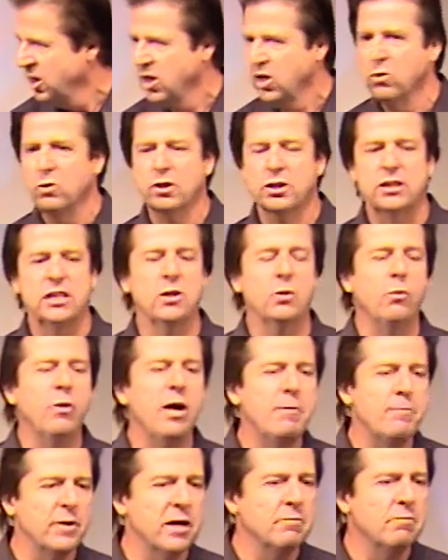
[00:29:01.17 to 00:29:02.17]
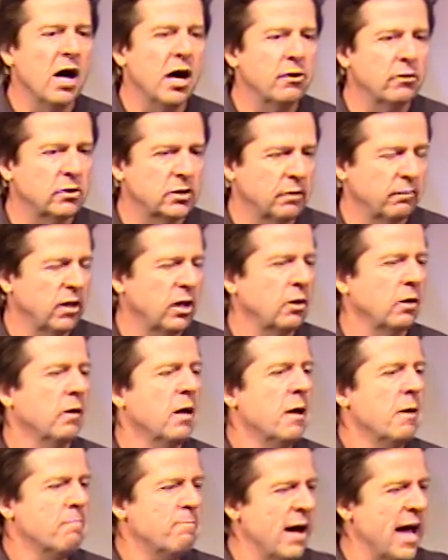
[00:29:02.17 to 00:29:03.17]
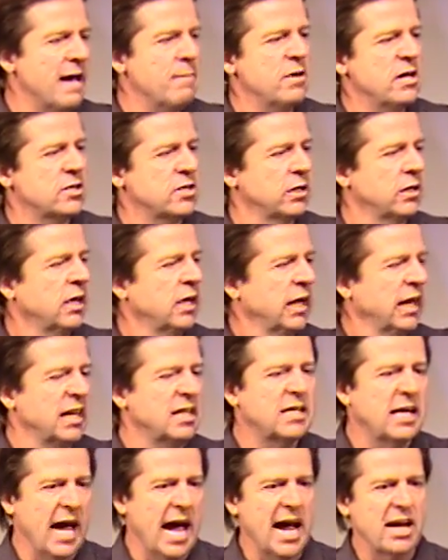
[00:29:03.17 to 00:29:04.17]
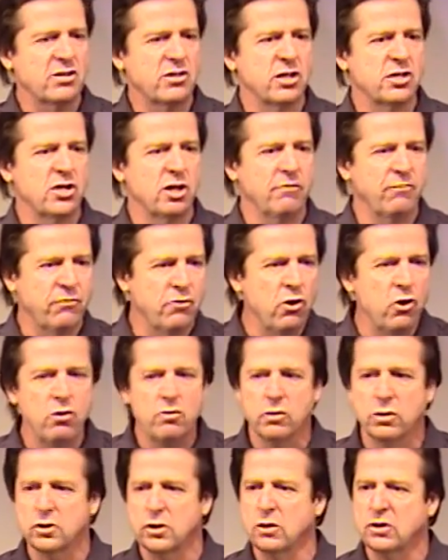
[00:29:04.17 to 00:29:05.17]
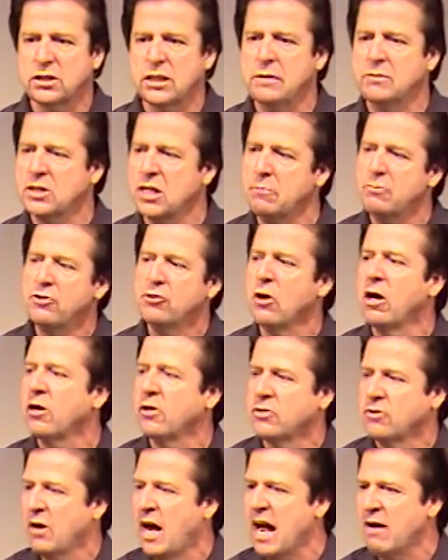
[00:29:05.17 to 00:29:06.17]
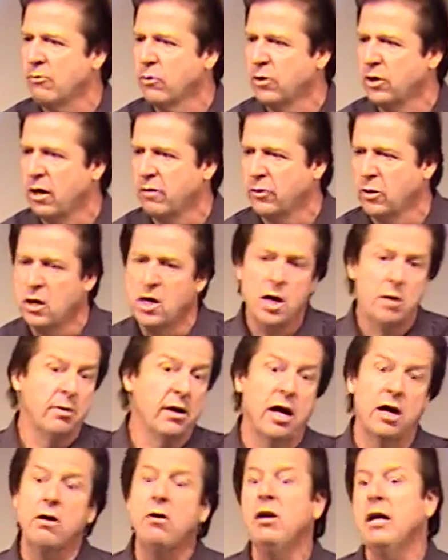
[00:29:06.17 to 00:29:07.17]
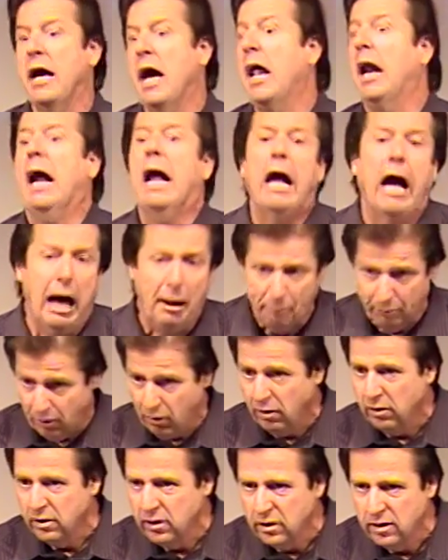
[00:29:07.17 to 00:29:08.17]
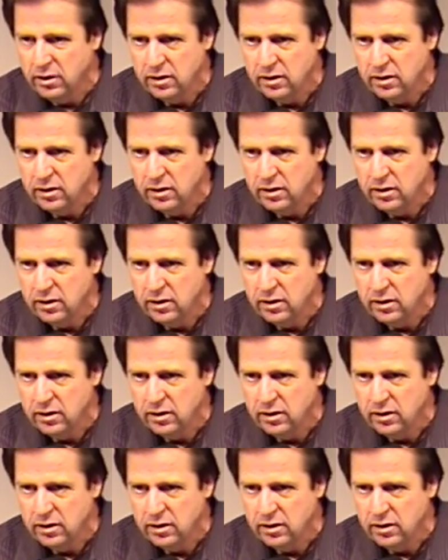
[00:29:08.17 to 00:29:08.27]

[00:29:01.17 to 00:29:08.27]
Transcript: You want to see the weeping mothers of little babies in, in caskets at funerals, go see if some drunk driver went off the road. But I only had a couple.